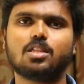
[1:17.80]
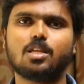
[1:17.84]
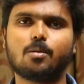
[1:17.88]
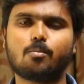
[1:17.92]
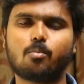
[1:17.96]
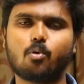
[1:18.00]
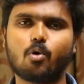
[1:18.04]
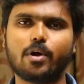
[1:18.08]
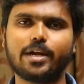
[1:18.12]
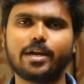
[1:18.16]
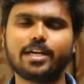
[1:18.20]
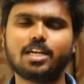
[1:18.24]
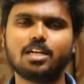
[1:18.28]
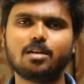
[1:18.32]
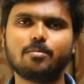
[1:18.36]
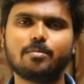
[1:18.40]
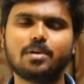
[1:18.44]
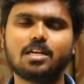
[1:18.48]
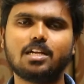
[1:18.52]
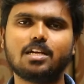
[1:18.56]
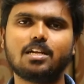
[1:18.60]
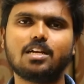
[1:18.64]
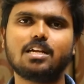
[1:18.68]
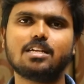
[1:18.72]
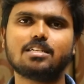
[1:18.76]
the pointing
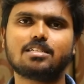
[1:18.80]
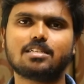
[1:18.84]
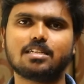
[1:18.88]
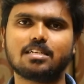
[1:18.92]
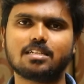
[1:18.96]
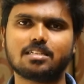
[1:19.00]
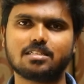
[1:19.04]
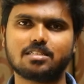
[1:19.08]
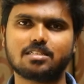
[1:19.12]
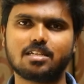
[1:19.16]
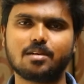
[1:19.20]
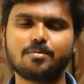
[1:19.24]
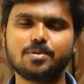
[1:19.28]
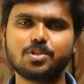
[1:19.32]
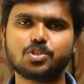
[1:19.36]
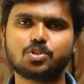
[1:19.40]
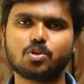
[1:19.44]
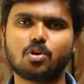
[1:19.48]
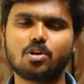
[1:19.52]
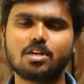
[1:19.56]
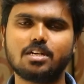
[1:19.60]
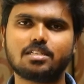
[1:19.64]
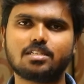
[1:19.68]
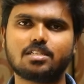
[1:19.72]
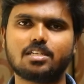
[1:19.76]
materials in a
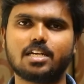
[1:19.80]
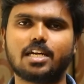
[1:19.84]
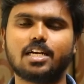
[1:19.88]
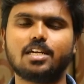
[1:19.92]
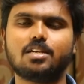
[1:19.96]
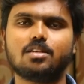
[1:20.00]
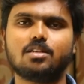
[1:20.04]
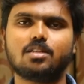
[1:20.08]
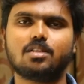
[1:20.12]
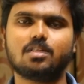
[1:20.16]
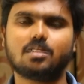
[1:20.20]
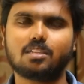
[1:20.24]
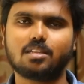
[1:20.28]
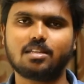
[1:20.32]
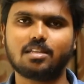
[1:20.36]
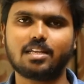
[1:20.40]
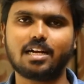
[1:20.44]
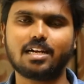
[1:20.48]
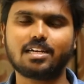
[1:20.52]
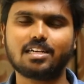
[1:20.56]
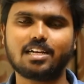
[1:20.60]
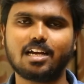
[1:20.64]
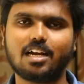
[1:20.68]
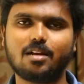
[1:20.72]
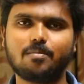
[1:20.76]
semi-solid state
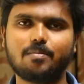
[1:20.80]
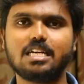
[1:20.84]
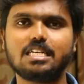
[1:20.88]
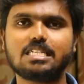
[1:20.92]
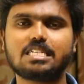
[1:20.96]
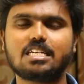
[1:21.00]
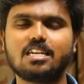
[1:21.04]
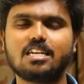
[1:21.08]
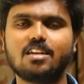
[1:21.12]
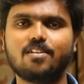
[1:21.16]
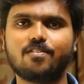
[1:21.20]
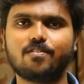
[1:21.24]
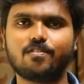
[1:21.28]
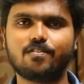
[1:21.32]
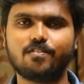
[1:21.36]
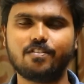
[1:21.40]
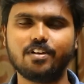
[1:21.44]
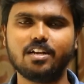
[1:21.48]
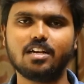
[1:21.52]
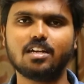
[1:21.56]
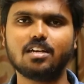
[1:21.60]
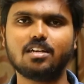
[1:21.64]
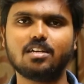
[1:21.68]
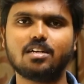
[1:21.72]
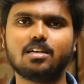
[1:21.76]
that can easily
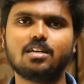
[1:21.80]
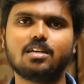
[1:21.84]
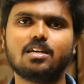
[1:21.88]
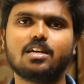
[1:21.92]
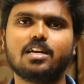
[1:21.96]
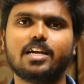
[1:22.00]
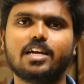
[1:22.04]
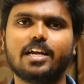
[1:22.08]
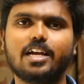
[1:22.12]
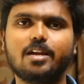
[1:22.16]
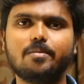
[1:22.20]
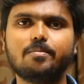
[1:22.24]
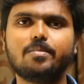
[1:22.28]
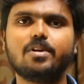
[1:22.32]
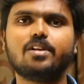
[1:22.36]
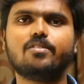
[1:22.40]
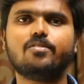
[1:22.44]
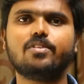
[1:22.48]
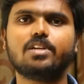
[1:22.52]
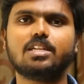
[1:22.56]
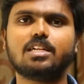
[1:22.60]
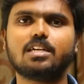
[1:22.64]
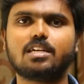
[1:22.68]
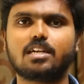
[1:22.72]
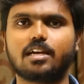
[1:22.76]
filled in
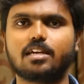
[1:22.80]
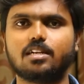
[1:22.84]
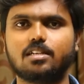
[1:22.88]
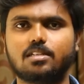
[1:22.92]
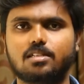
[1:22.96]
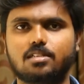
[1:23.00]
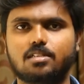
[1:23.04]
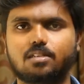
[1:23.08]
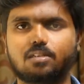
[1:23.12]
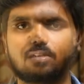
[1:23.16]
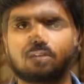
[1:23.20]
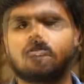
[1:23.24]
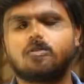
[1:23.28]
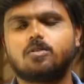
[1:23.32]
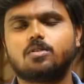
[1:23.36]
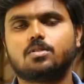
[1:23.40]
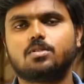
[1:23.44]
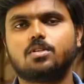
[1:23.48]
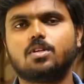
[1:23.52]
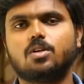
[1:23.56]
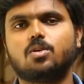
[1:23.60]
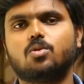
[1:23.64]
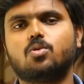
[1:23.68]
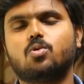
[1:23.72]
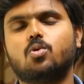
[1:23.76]
between the tiles.
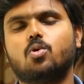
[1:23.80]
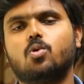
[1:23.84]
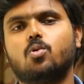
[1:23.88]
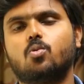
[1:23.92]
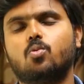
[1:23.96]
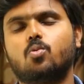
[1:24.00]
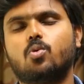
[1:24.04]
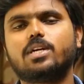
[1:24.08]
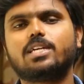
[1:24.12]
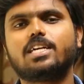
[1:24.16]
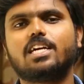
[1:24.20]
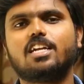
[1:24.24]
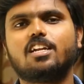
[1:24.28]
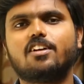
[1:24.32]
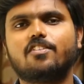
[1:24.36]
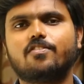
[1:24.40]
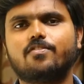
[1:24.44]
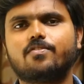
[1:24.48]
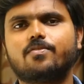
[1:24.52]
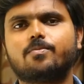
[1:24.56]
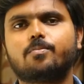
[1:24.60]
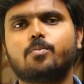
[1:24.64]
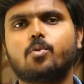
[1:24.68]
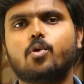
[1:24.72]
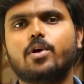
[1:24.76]
So what kind of
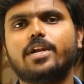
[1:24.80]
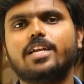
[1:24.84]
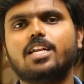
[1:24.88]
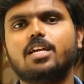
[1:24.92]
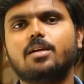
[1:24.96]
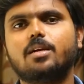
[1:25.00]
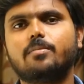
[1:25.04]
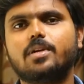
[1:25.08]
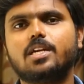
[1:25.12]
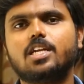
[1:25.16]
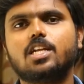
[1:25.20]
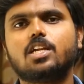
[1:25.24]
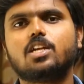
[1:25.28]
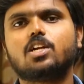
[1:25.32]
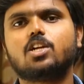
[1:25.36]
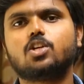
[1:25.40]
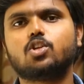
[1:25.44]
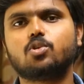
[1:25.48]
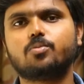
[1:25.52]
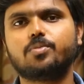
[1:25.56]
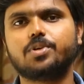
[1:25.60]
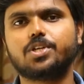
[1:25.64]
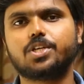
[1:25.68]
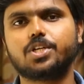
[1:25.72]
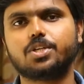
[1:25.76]
pointing material
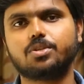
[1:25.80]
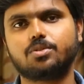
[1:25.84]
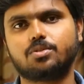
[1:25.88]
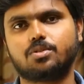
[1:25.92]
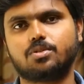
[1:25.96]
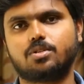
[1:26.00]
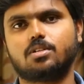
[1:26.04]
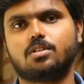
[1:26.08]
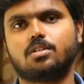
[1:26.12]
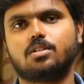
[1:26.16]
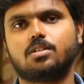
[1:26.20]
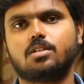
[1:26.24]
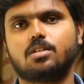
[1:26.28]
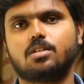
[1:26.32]
to be used?